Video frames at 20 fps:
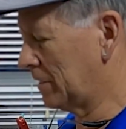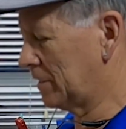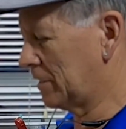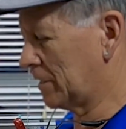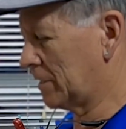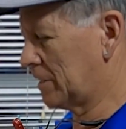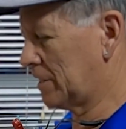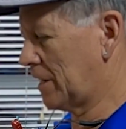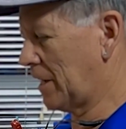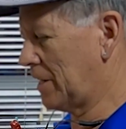this
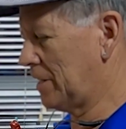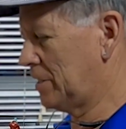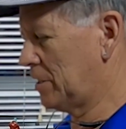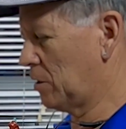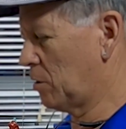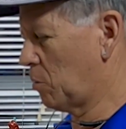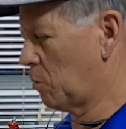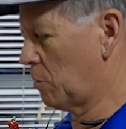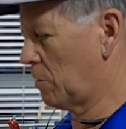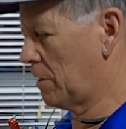
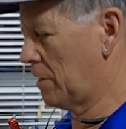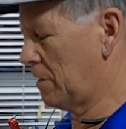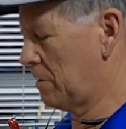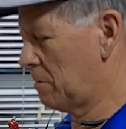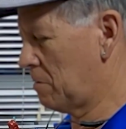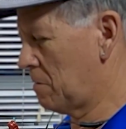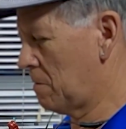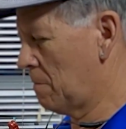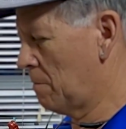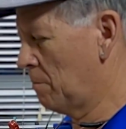extension cord
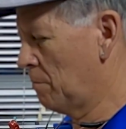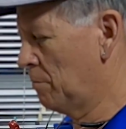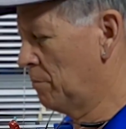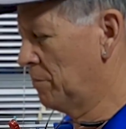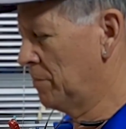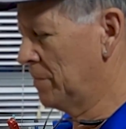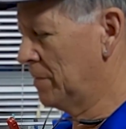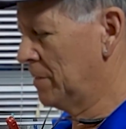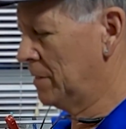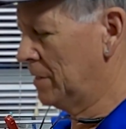here,
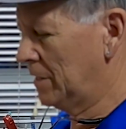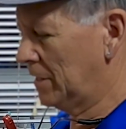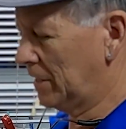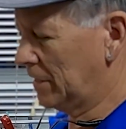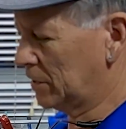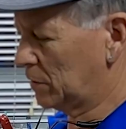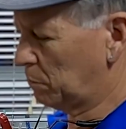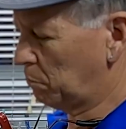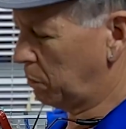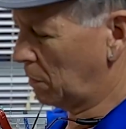
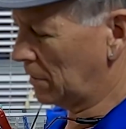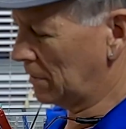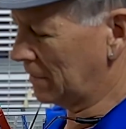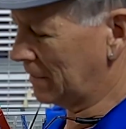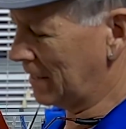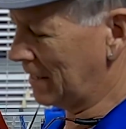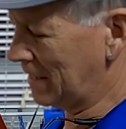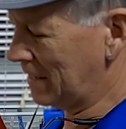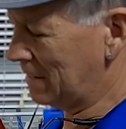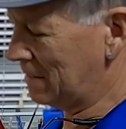it's
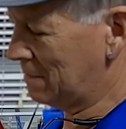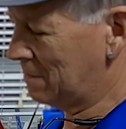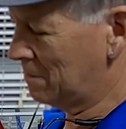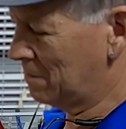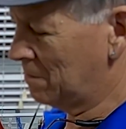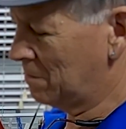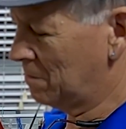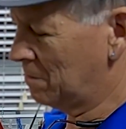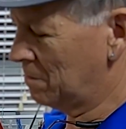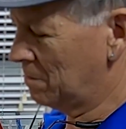plugged in.
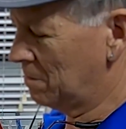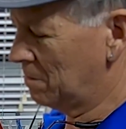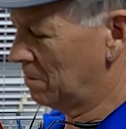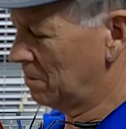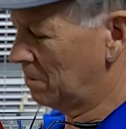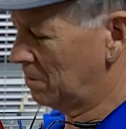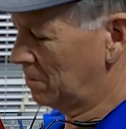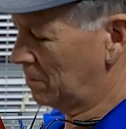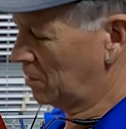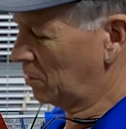
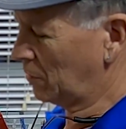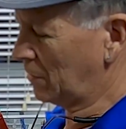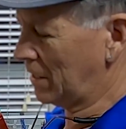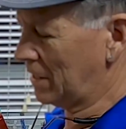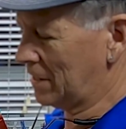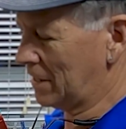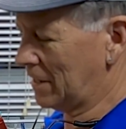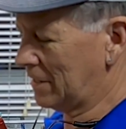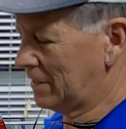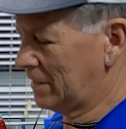
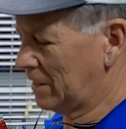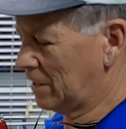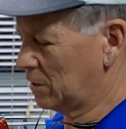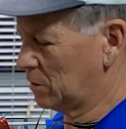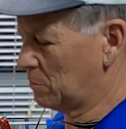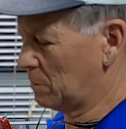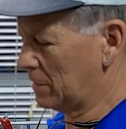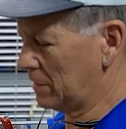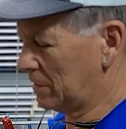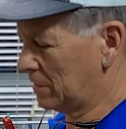Okay, that
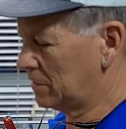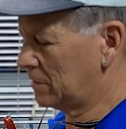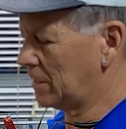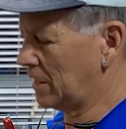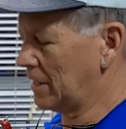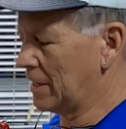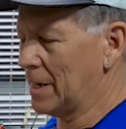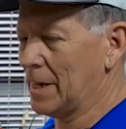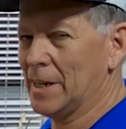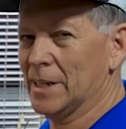tells me this
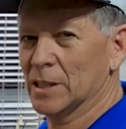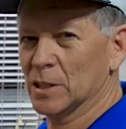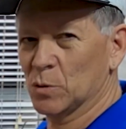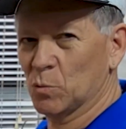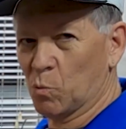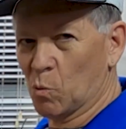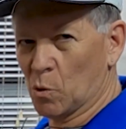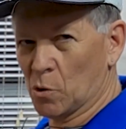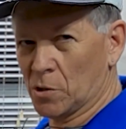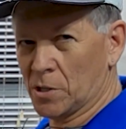thing
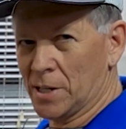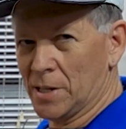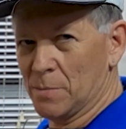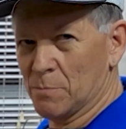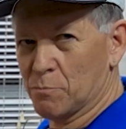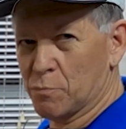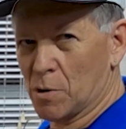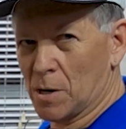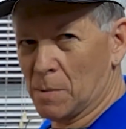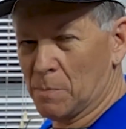is
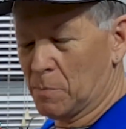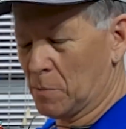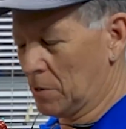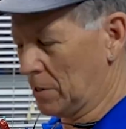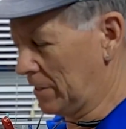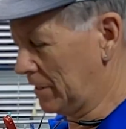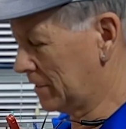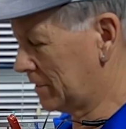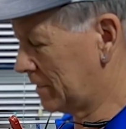working properly,